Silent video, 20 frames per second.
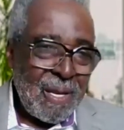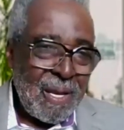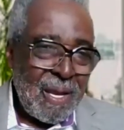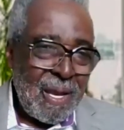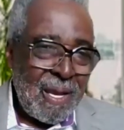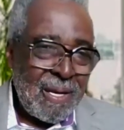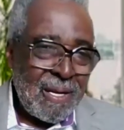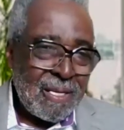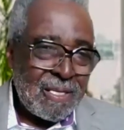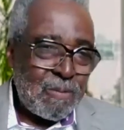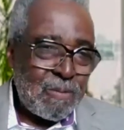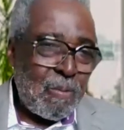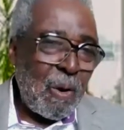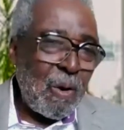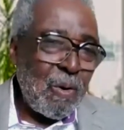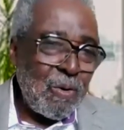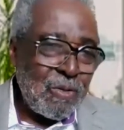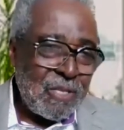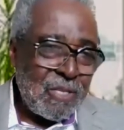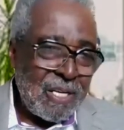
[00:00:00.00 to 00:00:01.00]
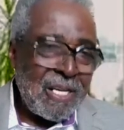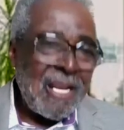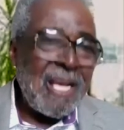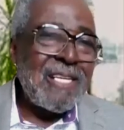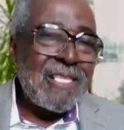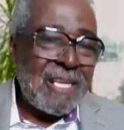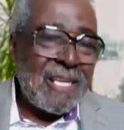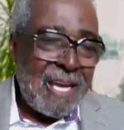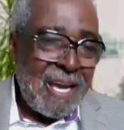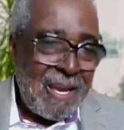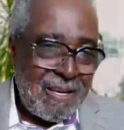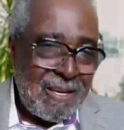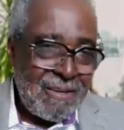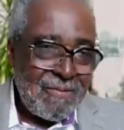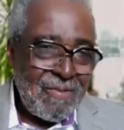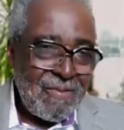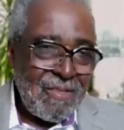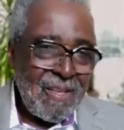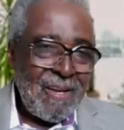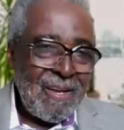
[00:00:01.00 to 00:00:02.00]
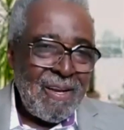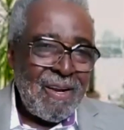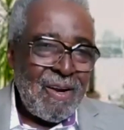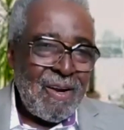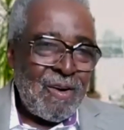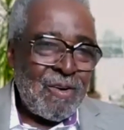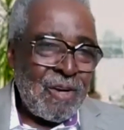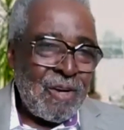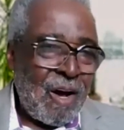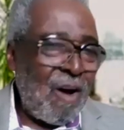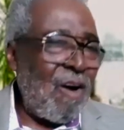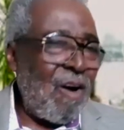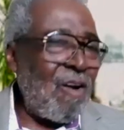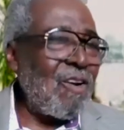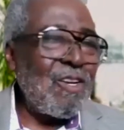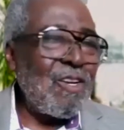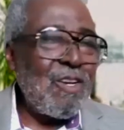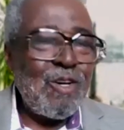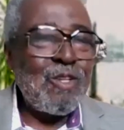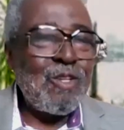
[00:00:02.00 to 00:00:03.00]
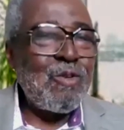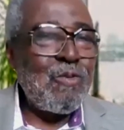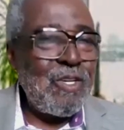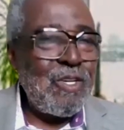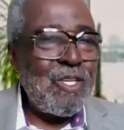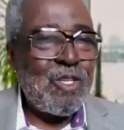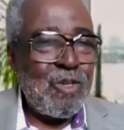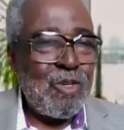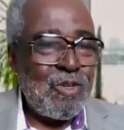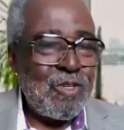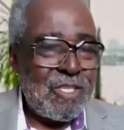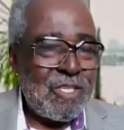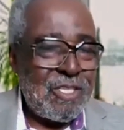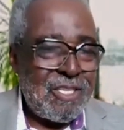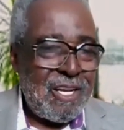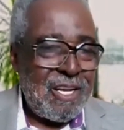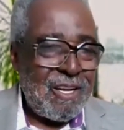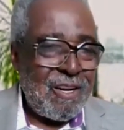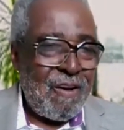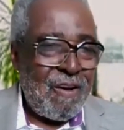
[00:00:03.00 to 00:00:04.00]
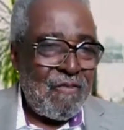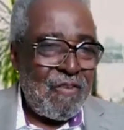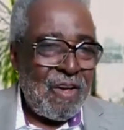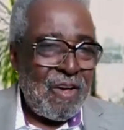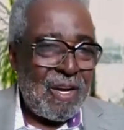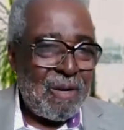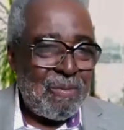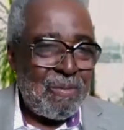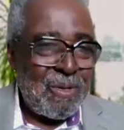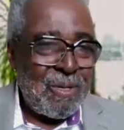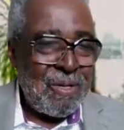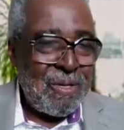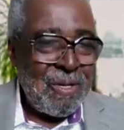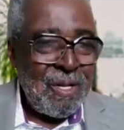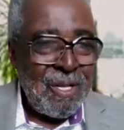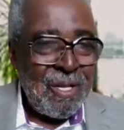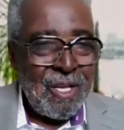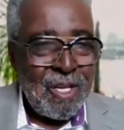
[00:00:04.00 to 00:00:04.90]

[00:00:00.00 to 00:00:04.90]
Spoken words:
and expose and educate on all of those resources that are available